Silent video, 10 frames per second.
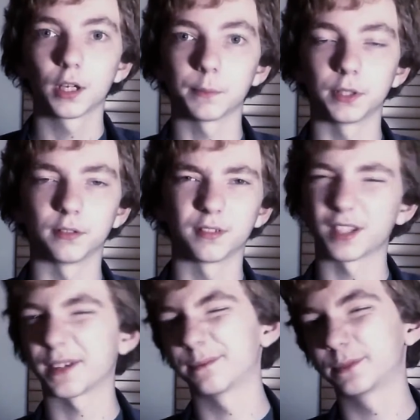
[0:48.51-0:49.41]
I've been,
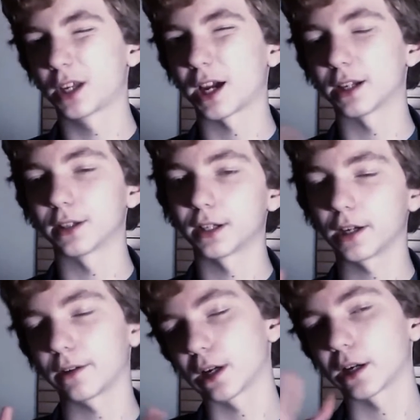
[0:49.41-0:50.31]
I've kind of,
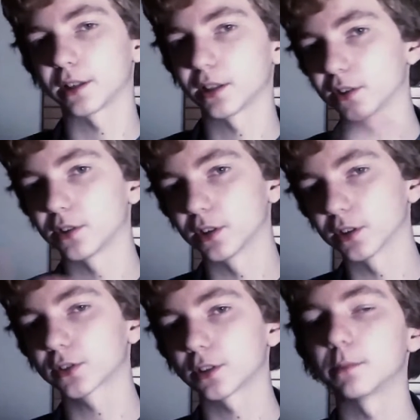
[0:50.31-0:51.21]
I've gotten into the
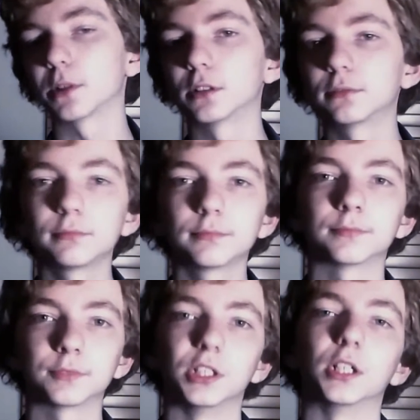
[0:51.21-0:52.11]
screamo,
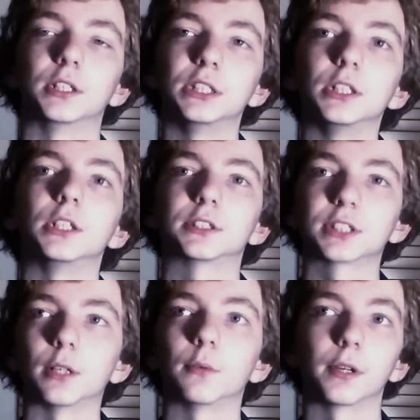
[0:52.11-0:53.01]
so you know it's
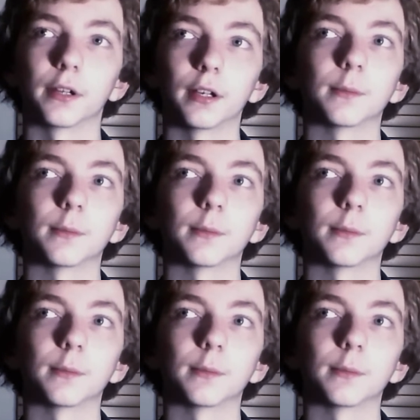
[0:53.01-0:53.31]
kind of weird now.